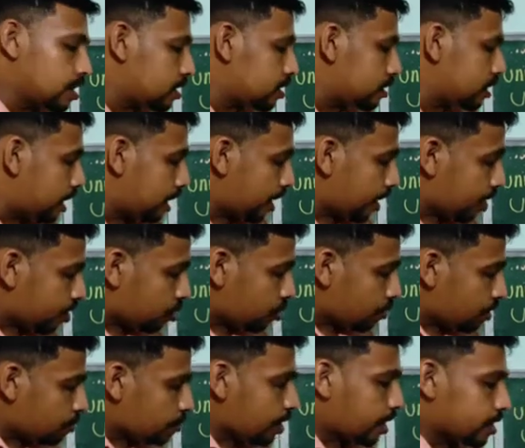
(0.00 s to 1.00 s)
The
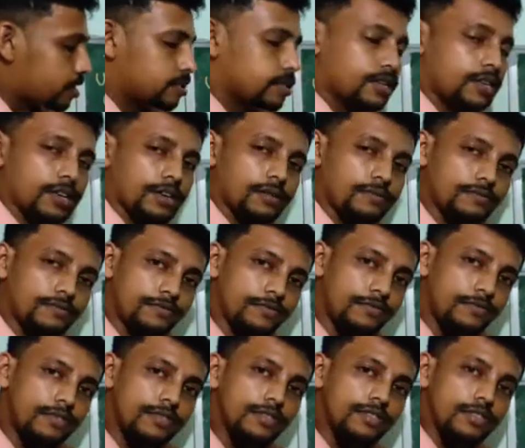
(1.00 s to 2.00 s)
aerobic bacteria
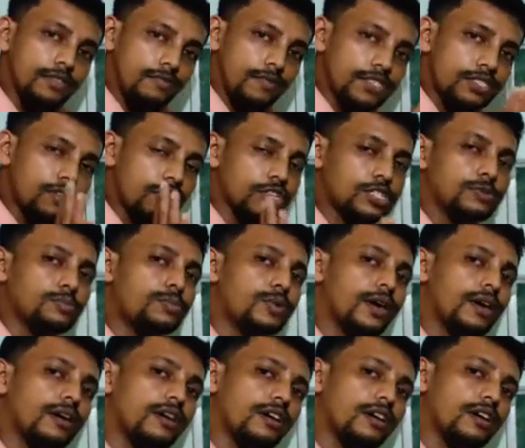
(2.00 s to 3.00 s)
which
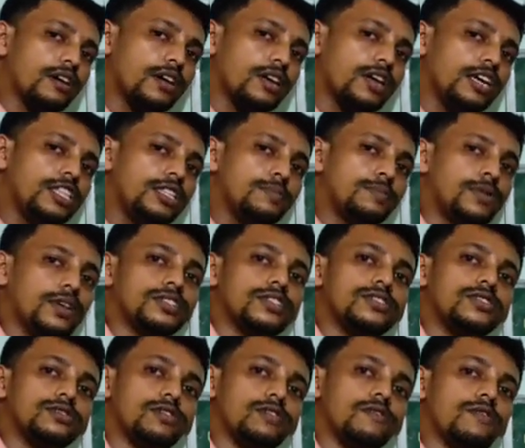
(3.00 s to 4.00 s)
respire in the
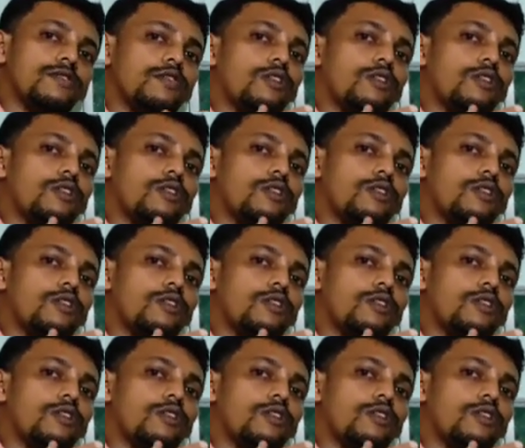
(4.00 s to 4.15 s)
presence of